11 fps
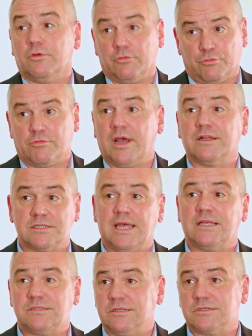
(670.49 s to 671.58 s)
your greatest
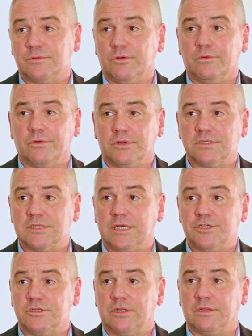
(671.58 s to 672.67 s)
assets to an organisation